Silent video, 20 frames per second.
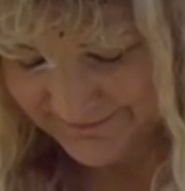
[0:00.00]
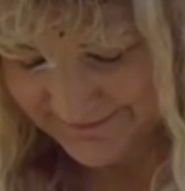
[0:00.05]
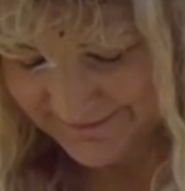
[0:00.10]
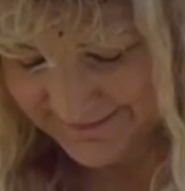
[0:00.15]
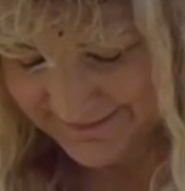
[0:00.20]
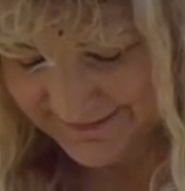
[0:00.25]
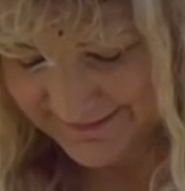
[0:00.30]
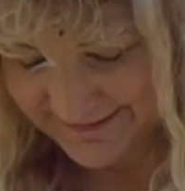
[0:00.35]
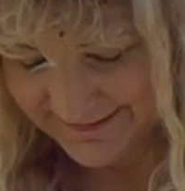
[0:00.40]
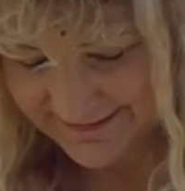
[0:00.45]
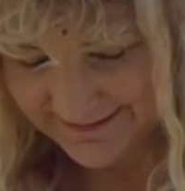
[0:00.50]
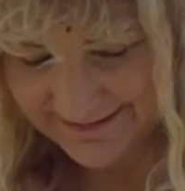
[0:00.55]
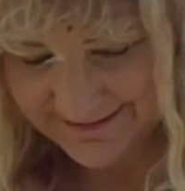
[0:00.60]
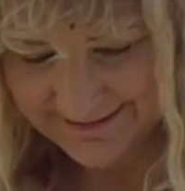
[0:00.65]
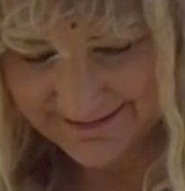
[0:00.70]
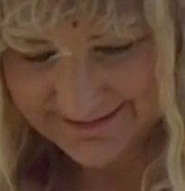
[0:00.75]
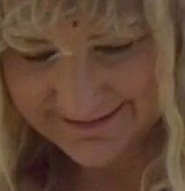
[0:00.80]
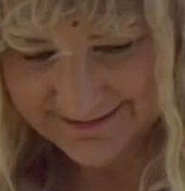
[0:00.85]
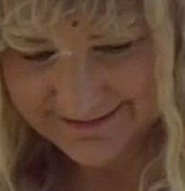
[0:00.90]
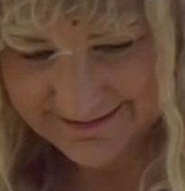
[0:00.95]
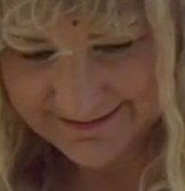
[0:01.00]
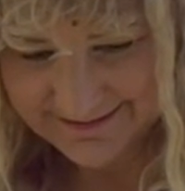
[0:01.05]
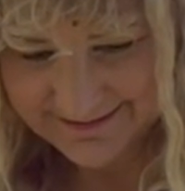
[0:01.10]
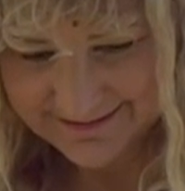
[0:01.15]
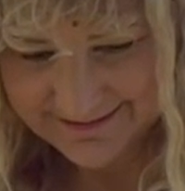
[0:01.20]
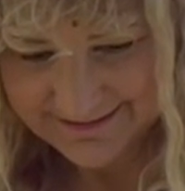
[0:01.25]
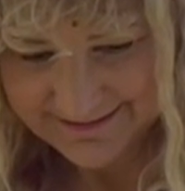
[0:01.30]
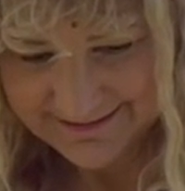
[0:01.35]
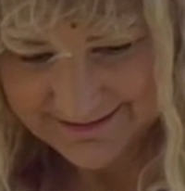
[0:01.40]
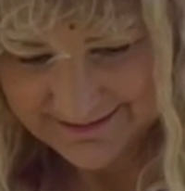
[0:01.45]

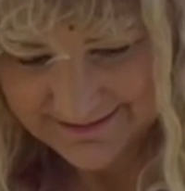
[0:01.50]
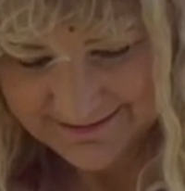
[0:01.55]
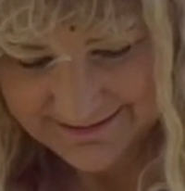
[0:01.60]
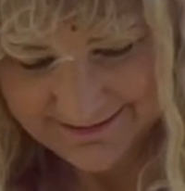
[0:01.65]
(silence)